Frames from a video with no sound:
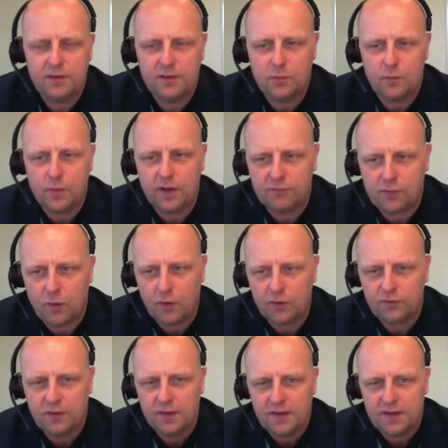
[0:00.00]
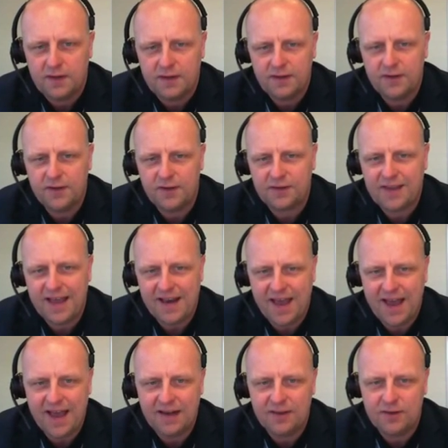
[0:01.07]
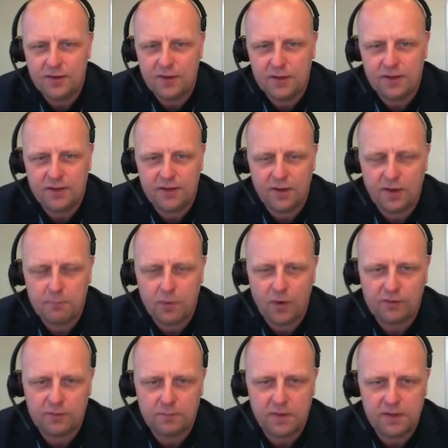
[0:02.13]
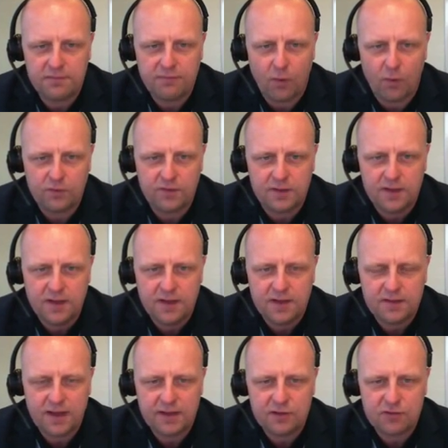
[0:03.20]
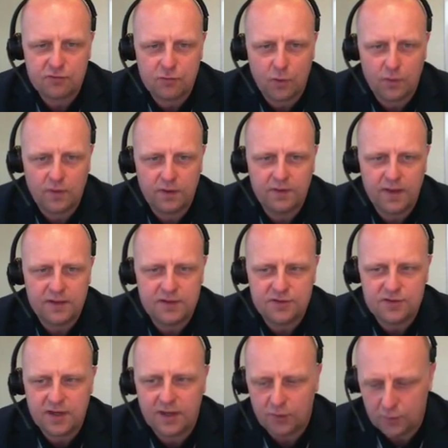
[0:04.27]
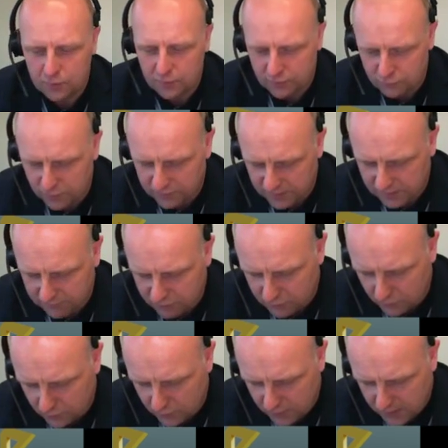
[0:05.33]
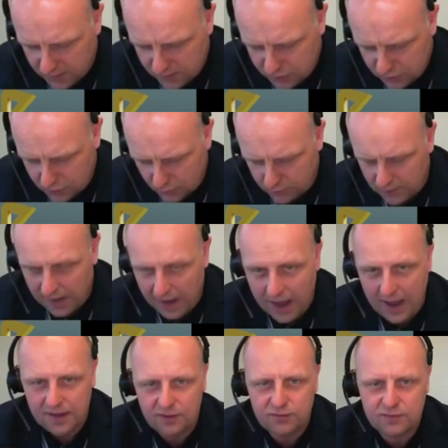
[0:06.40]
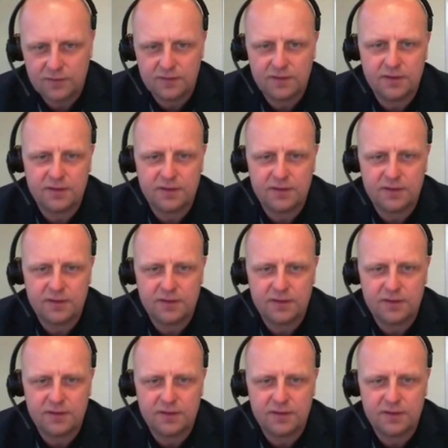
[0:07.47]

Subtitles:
we of course can add the approximately 14 Danish kroner that the shareholders received. So the highest